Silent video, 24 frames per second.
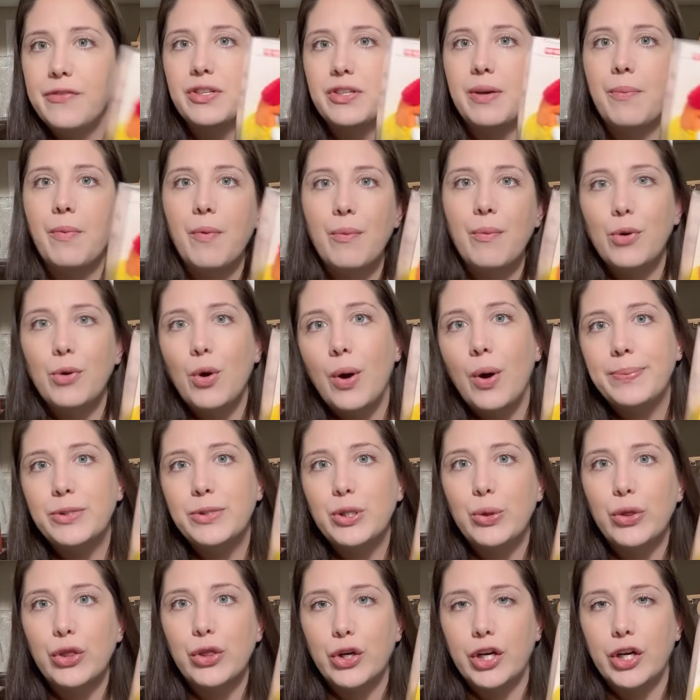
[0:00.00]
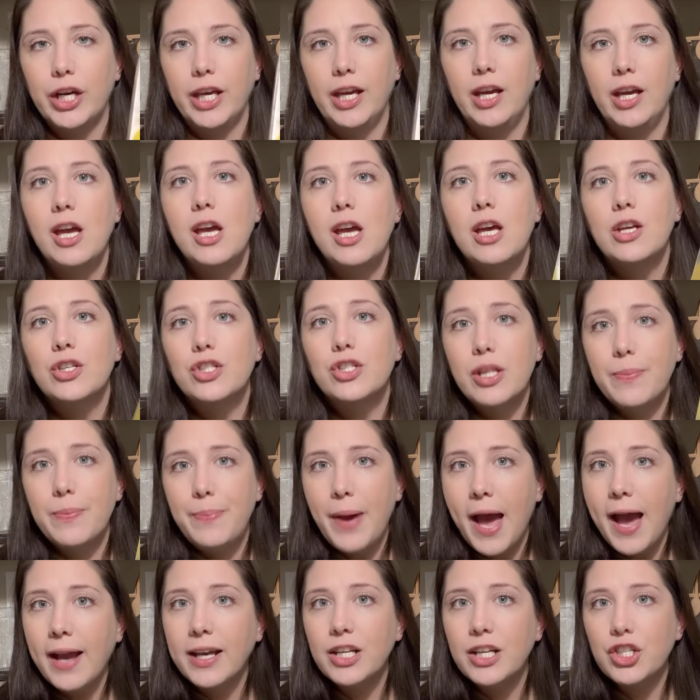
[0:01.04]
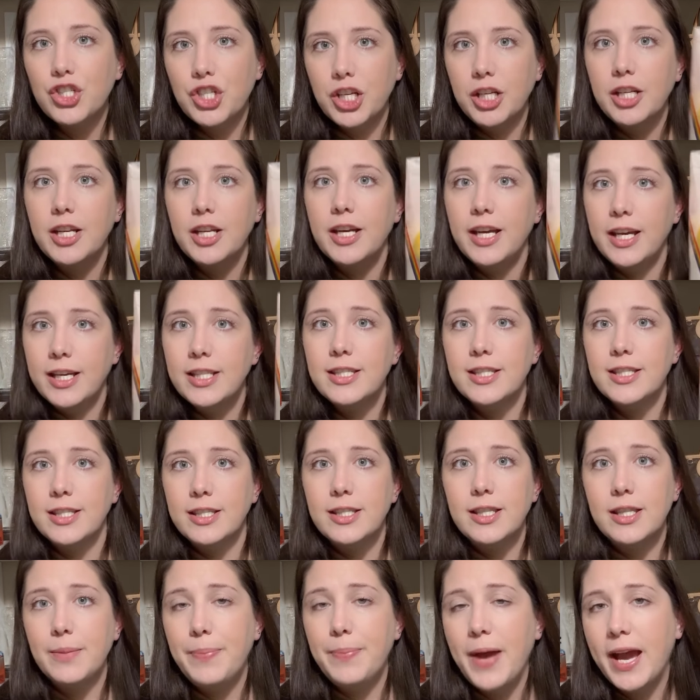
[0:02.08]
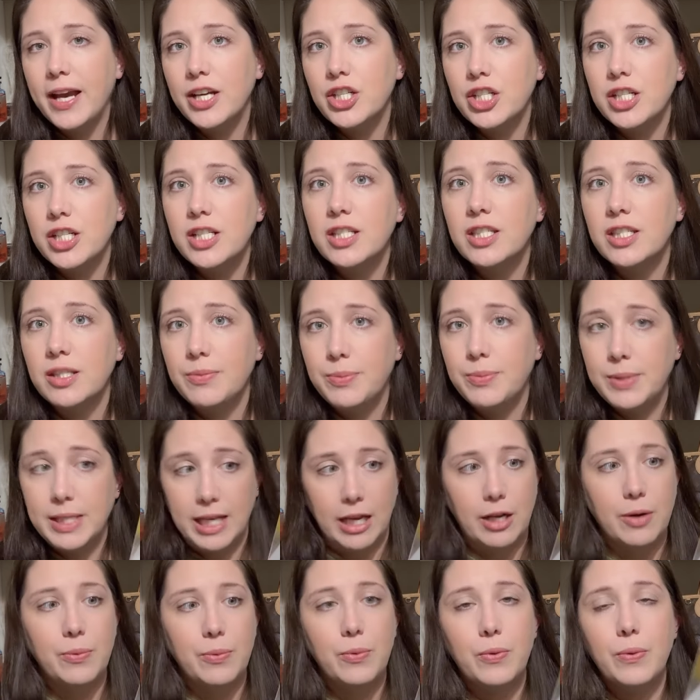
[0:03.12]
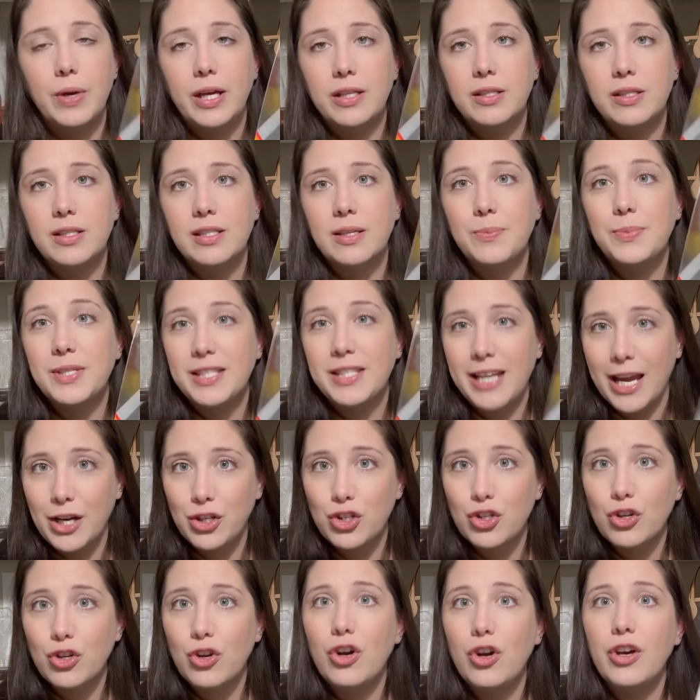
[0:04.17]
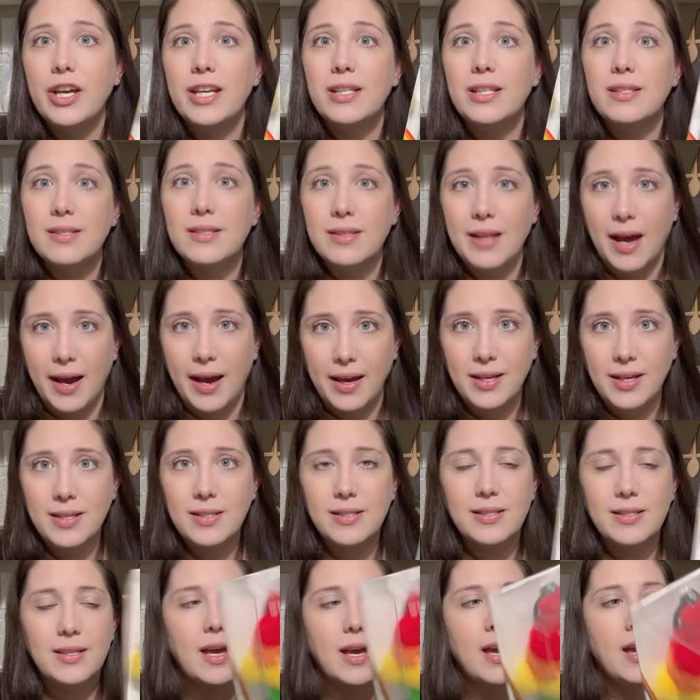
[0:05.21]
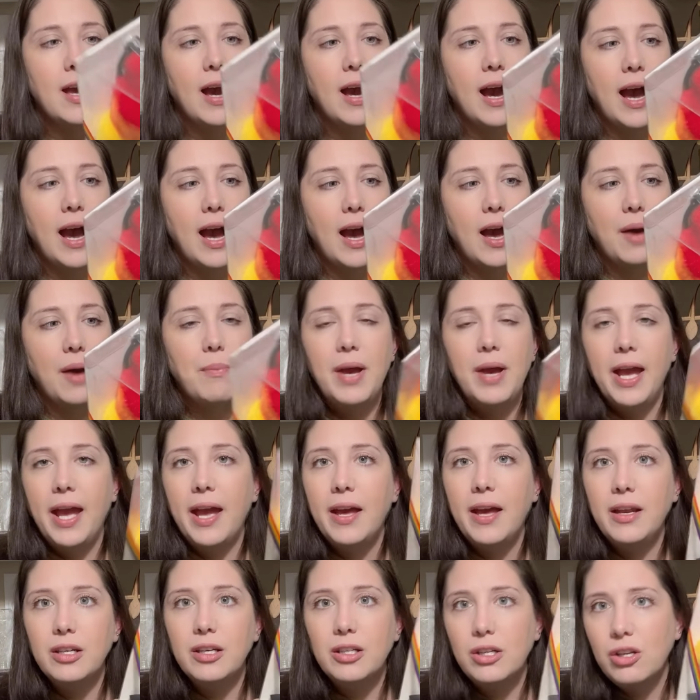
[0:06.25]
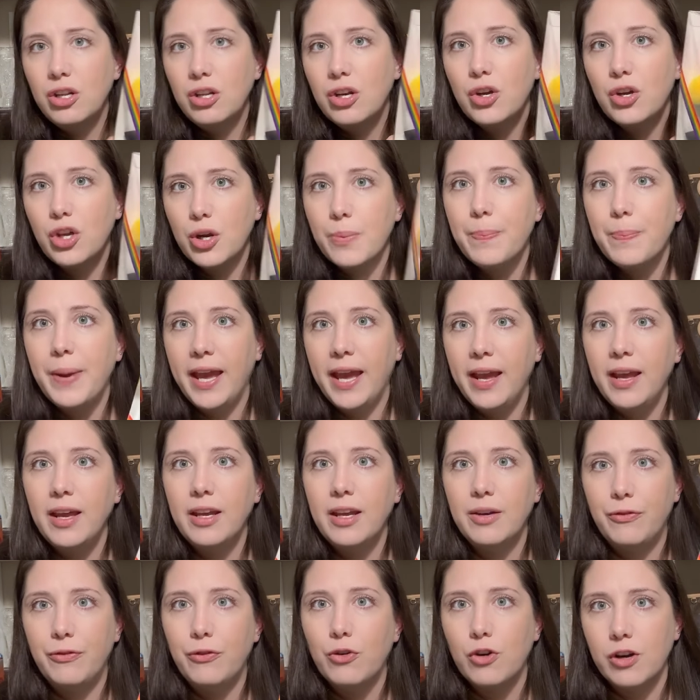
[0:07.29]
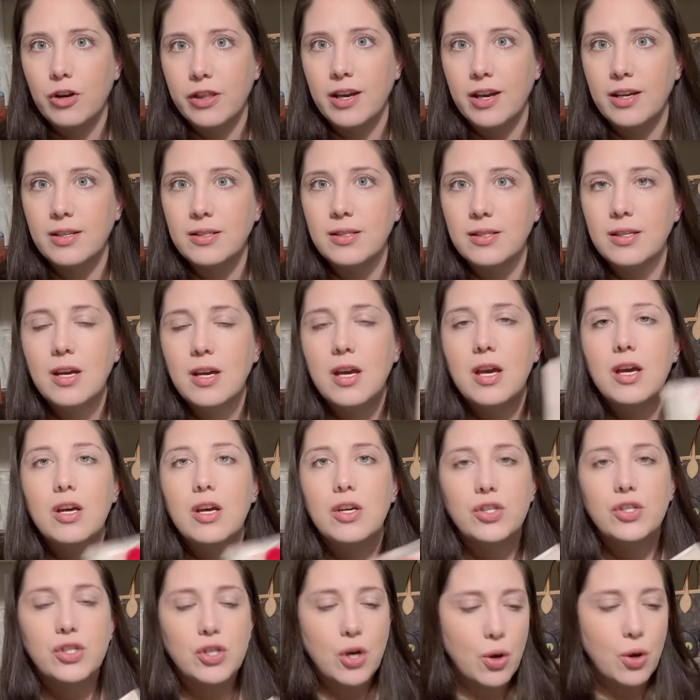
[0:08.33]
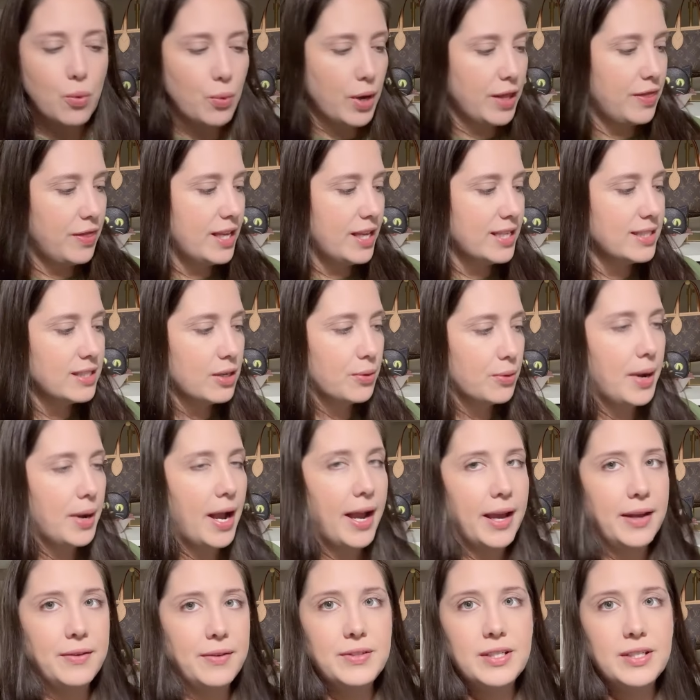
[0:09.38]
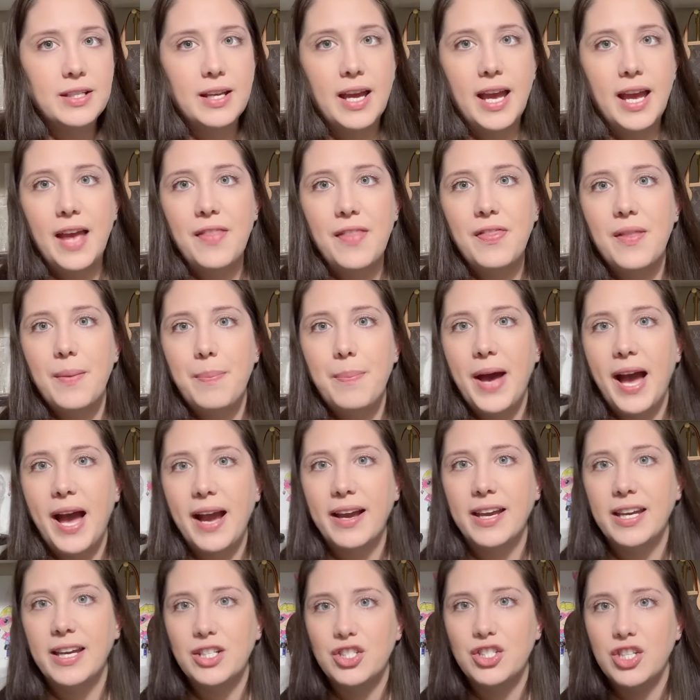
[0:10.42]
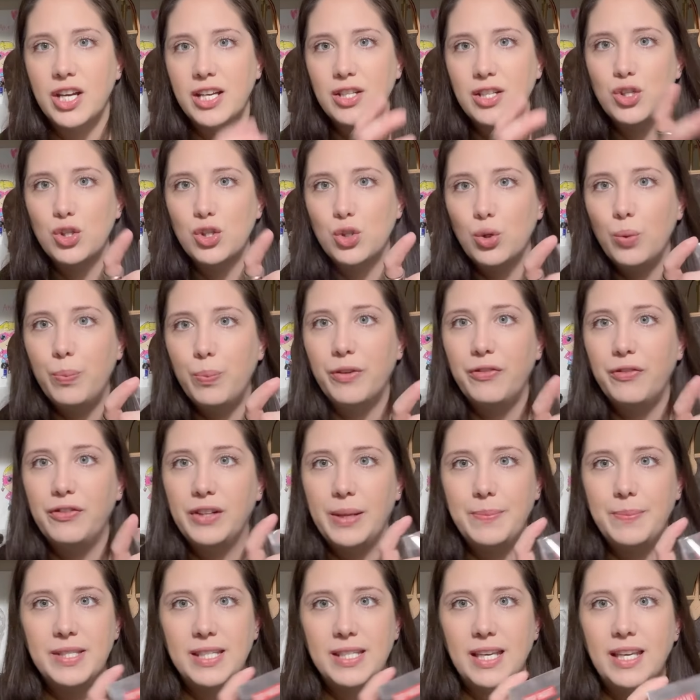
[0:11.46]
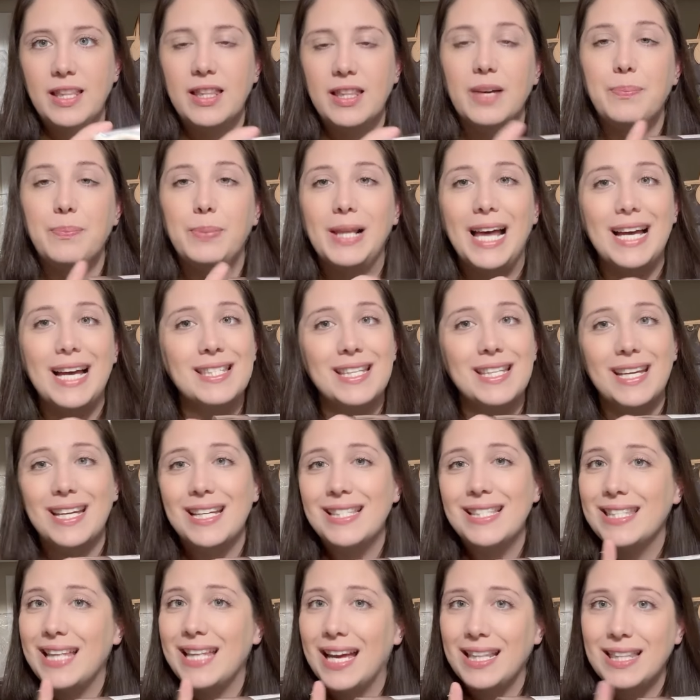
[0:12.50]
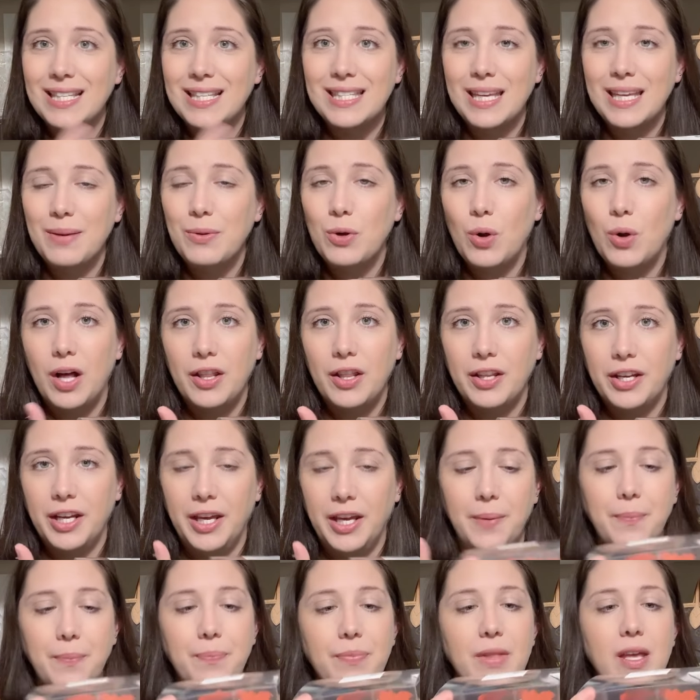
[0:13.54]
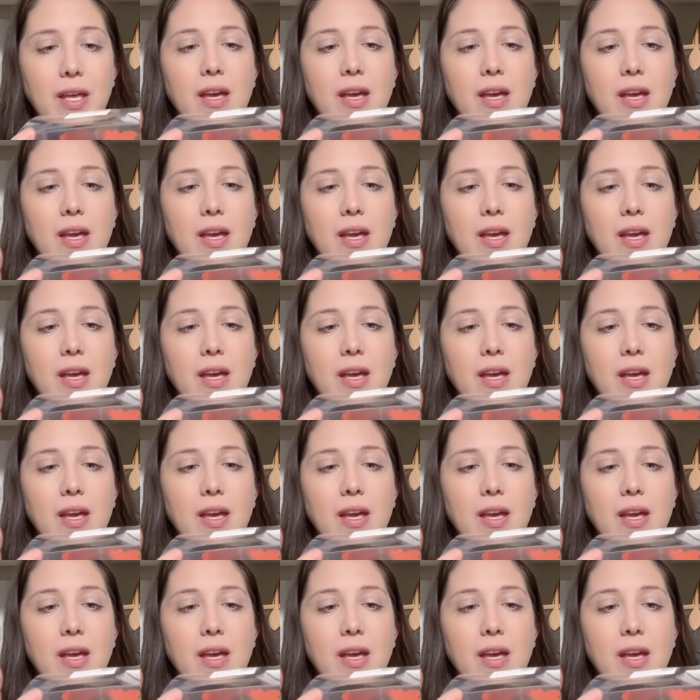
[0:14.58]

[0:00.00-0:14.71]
Some of them go up to $30. So the packaging is sustainable. It's substantial. It's nice. And you know, you're paying for this. So when this arrived and the package is super flimsy, the plastic is not the same quality.